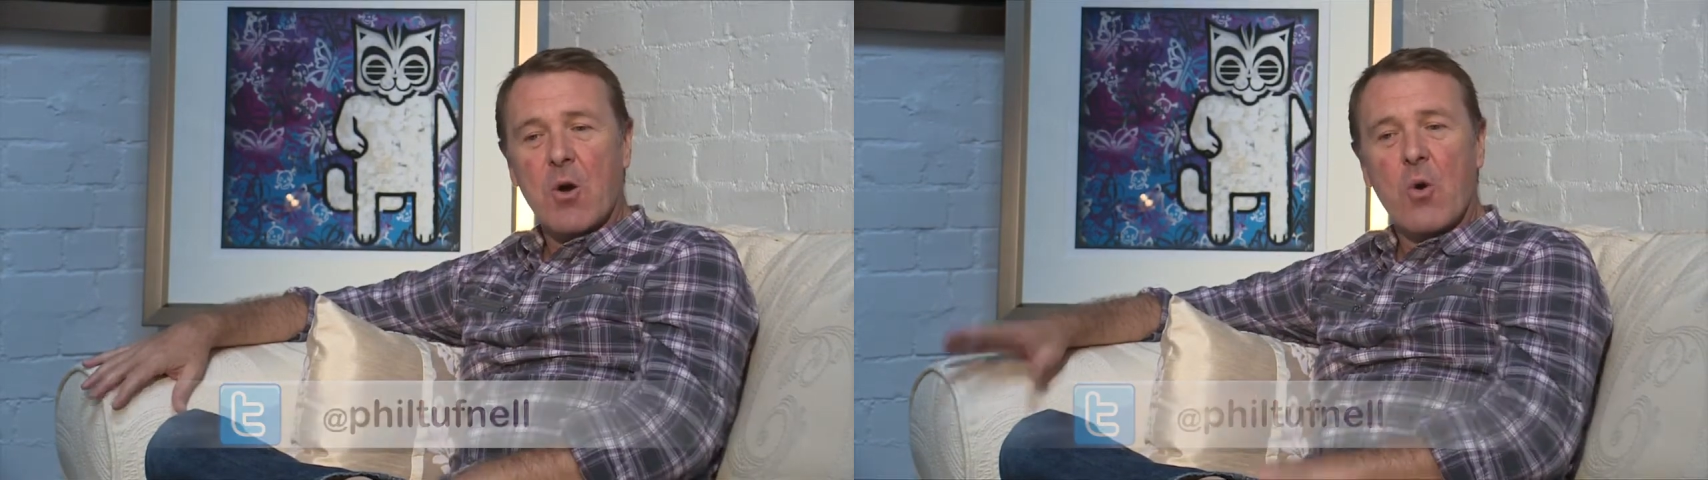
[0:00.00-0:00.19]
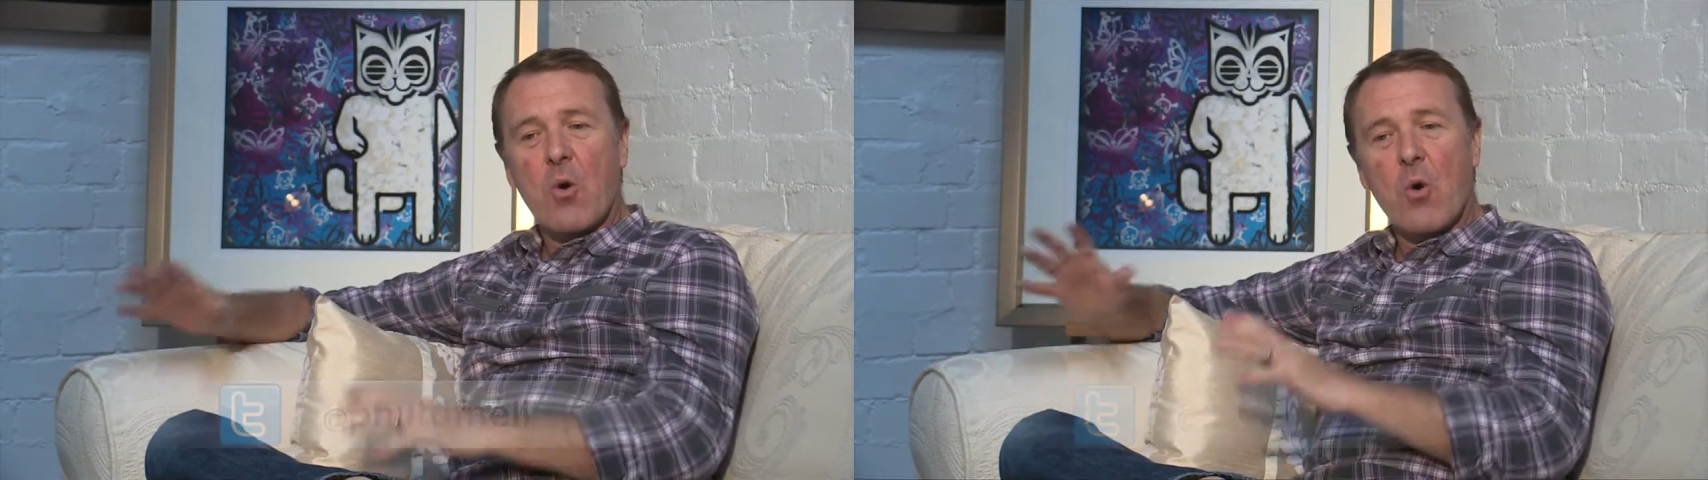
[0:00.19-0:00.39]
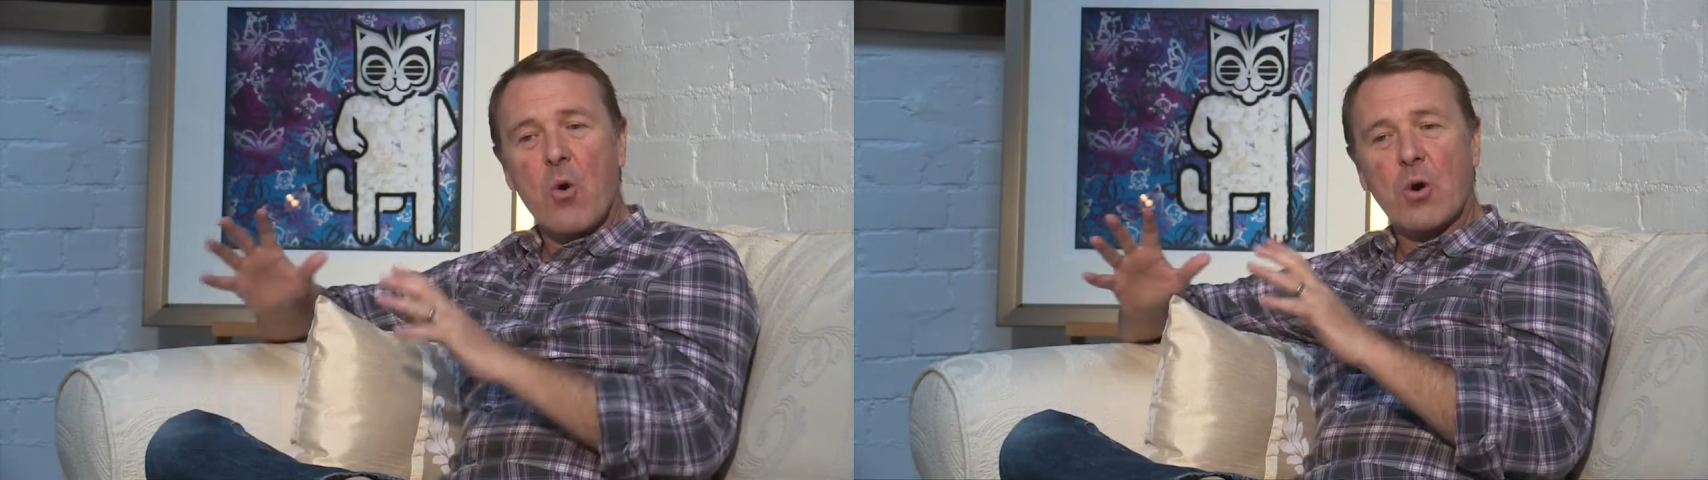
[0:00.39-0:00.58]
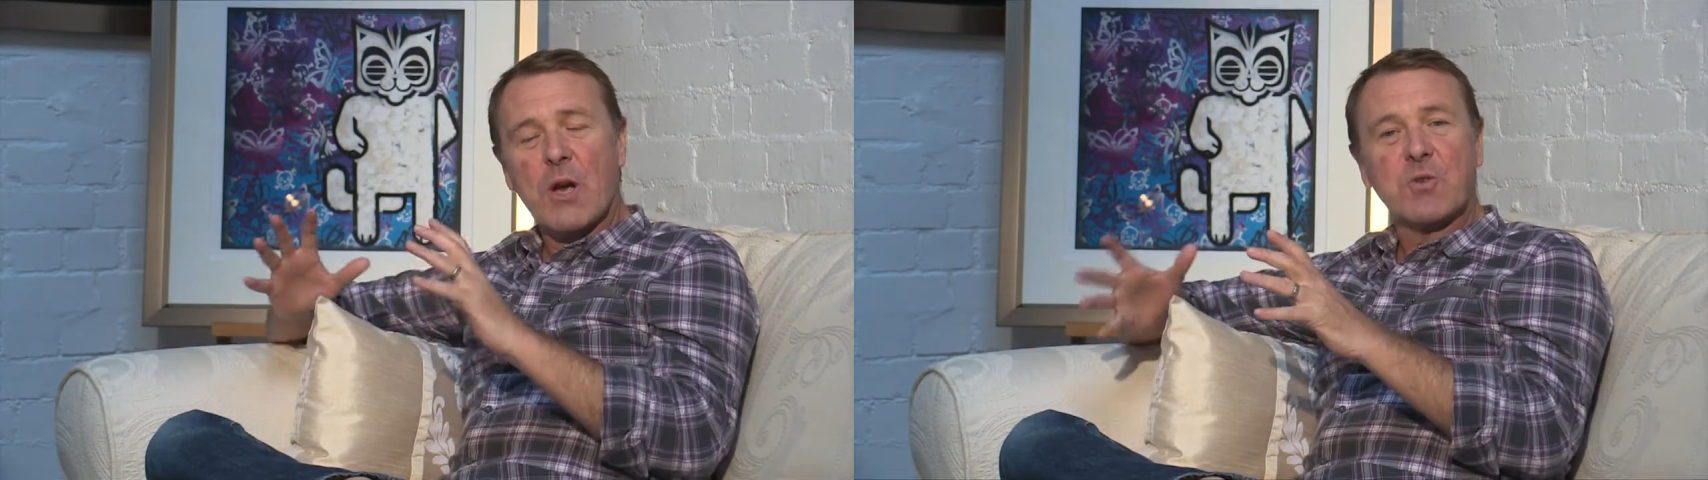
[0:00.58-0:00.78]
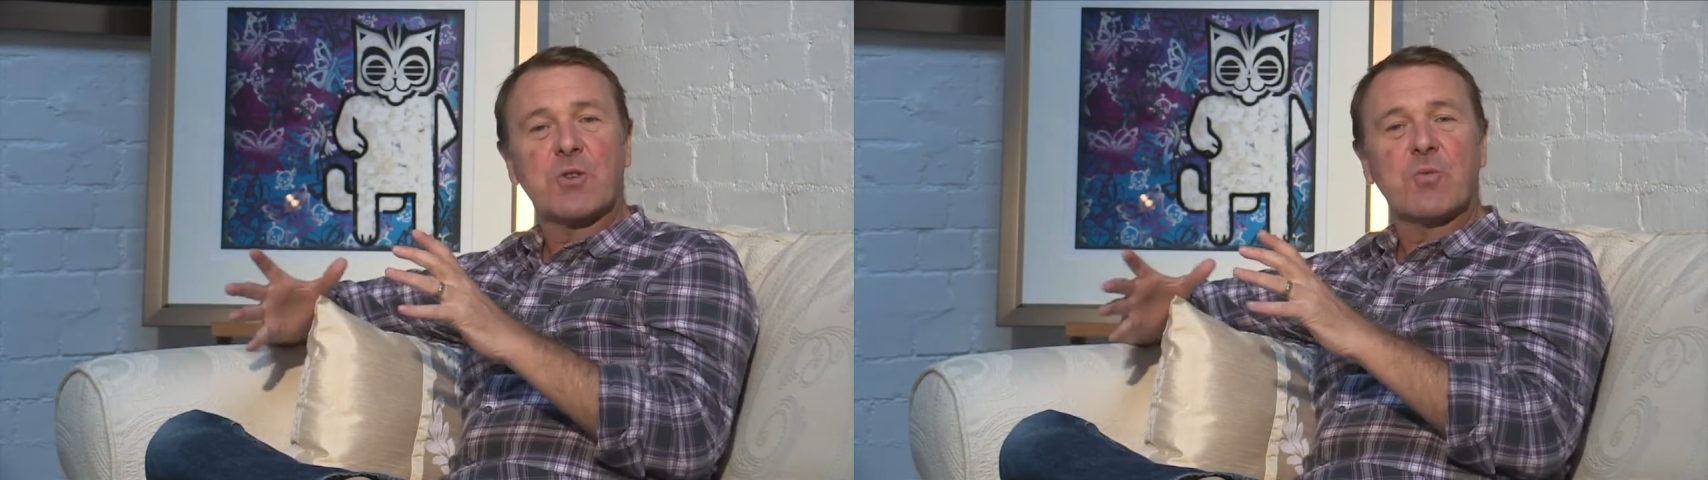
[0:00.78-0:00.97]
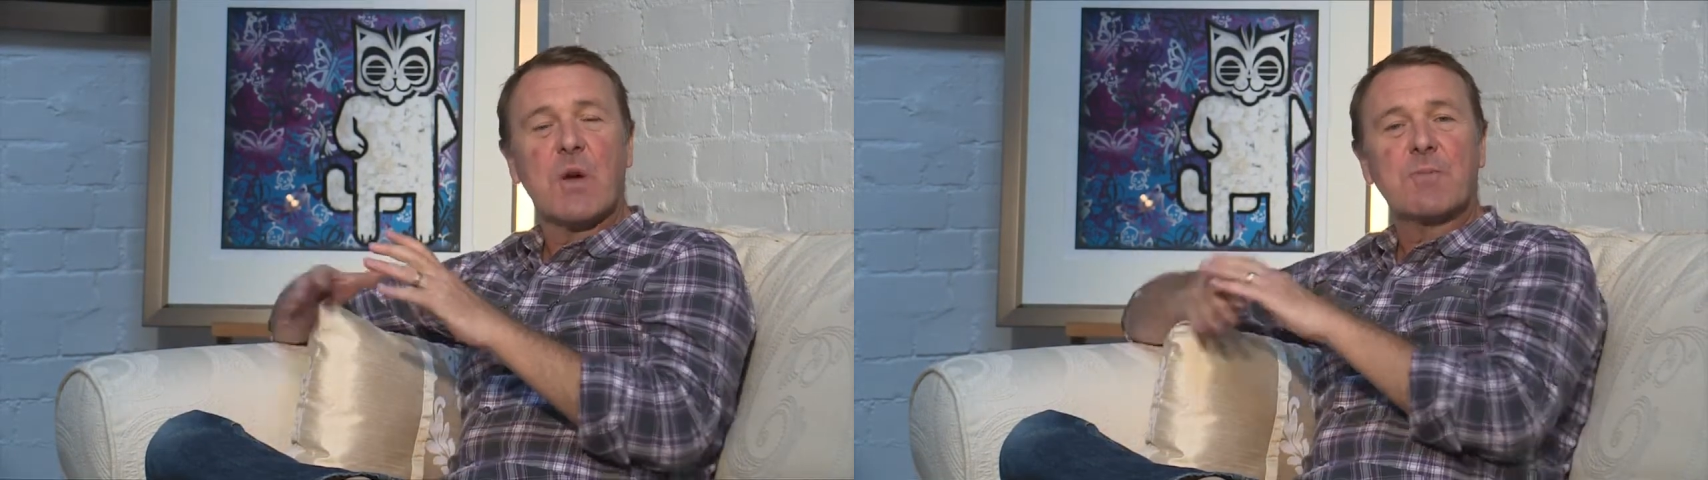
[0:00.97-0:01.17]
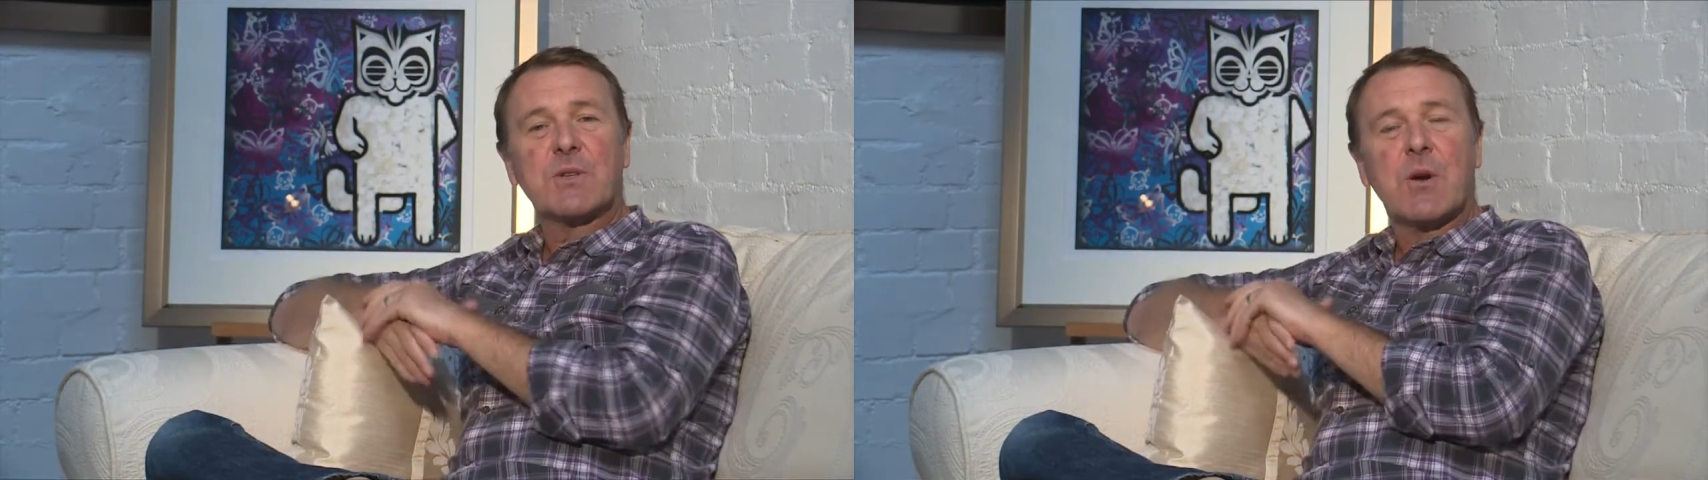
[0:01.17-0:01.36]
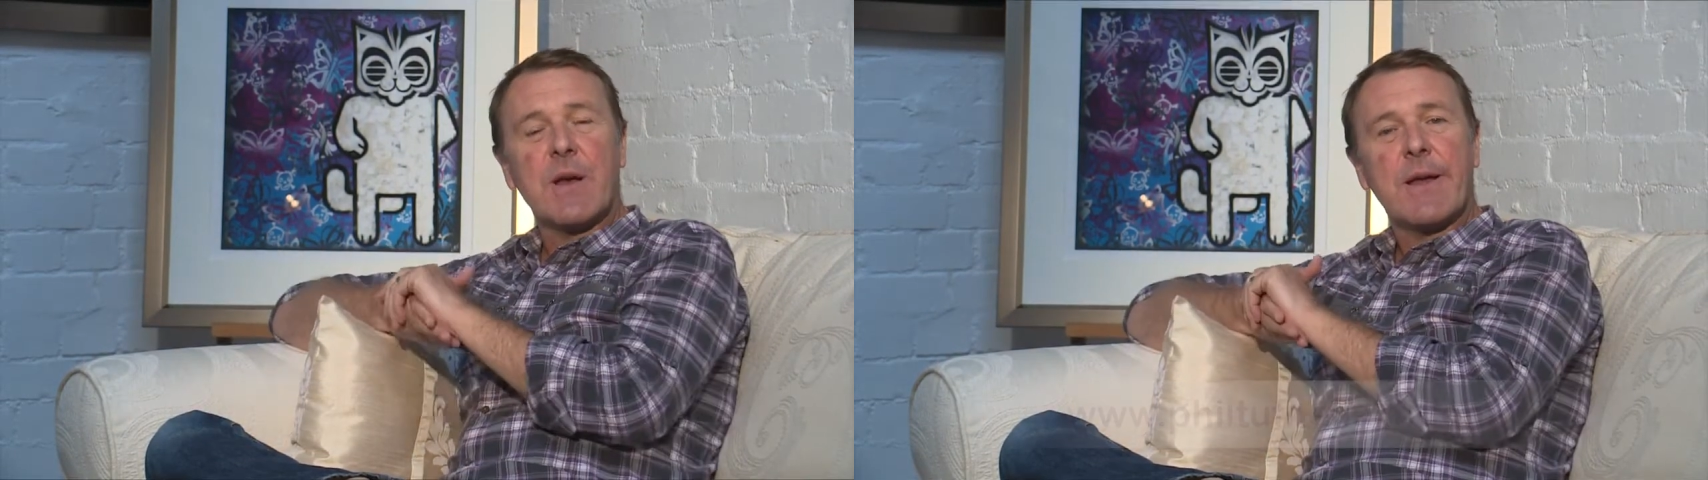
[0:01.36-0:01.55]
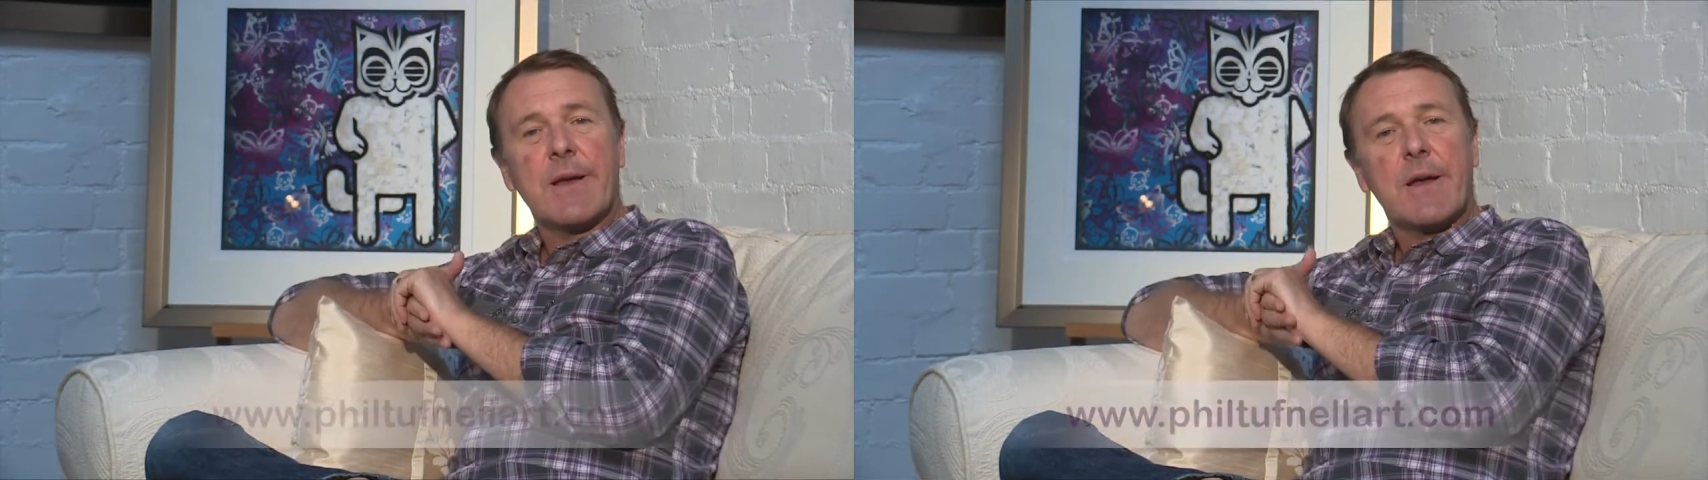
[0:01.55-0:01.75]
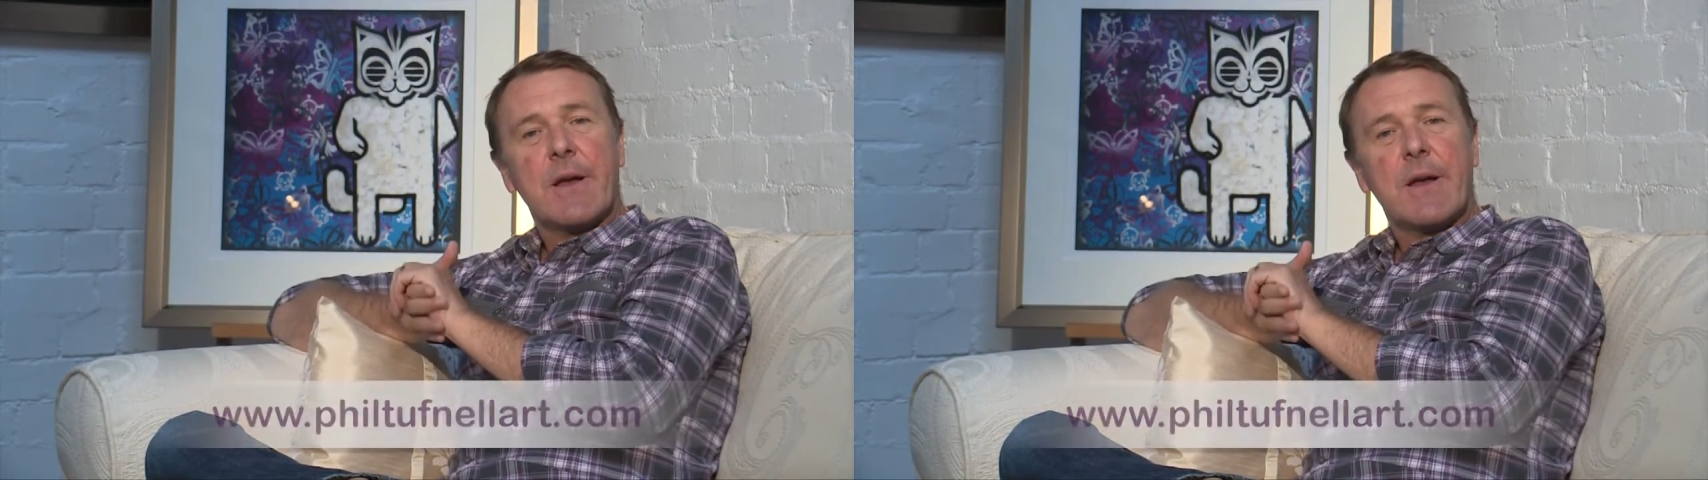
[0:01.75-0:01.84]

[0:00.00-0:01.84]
or go to the website,